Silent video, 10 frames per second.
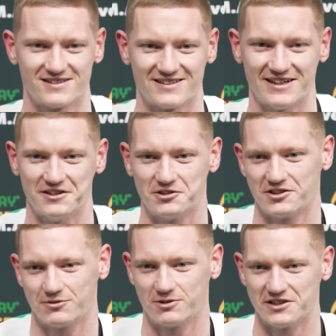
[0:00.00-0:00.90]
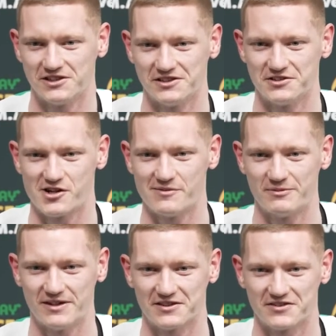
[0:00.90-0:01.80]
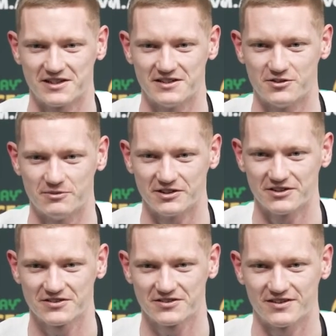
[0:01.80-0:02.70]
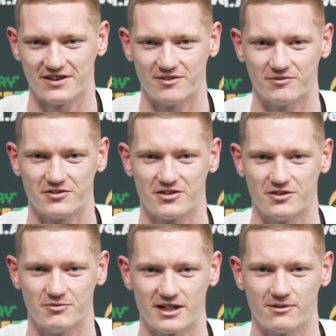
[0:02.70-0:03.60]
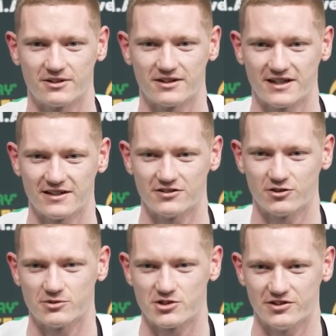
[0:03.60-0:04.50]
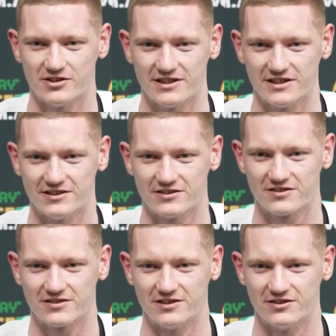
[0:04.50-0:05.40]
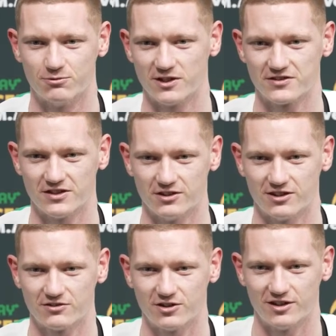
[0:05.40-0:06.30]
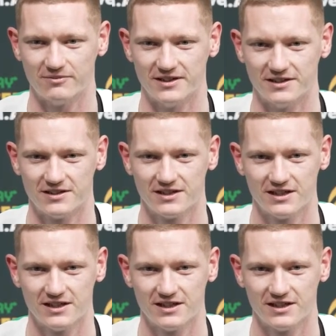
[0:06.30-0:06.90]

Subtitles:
Yeah, look, it's what you dream about as a kid, to be honest. To be able to get this opportunity is once in a lifetime, and